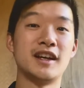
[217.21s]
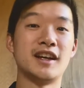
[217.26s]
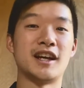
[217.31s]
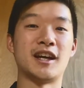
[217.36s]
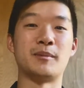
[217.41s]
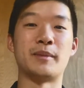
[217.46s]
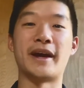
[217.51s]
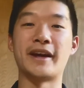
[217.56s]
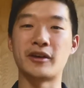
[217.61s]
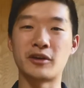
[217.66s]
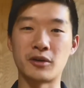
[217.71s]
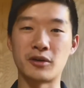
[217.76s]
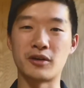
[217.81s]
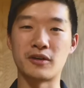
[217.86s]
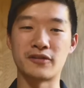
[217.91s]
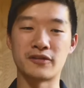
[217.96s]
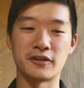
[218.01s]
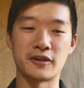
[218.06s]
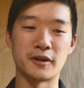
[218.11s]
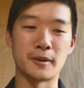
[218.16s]
And my goal
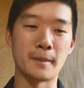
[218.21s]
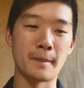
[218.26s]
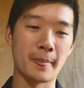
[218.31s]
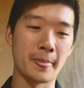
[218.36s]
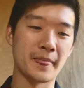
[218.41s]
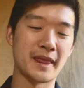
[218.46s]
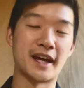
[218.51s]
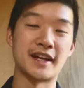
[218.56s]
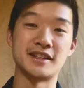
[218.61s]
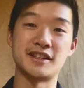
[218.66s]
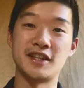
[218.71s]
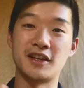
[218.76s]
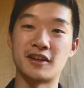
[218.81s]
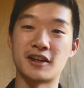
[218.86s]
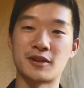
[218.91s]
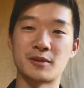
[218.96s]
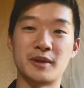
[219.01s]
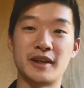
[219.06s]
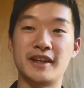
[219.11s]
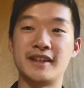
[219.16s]
for that tier
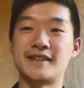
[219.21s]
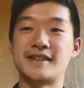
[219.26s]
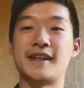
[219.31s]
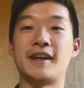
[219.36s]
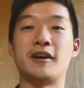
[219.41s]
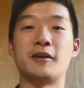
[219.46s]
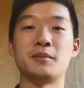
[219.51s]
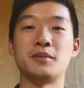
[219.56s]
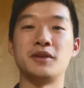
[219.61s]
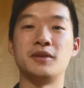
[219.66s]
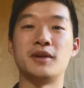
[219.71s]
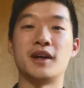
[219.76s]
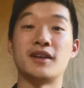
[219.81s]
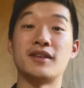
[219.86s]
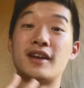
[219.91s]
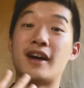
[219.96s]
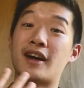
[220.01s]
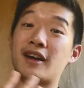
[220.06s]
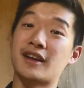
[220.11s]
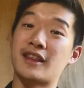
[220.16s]
3 is to help you
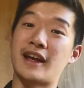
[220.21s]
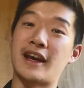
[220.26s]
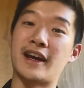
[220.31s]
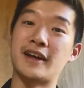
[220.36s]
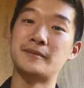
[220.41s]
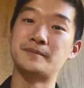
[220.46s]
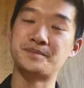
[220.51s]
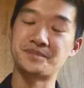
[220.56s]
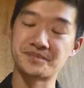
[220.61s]
unlock that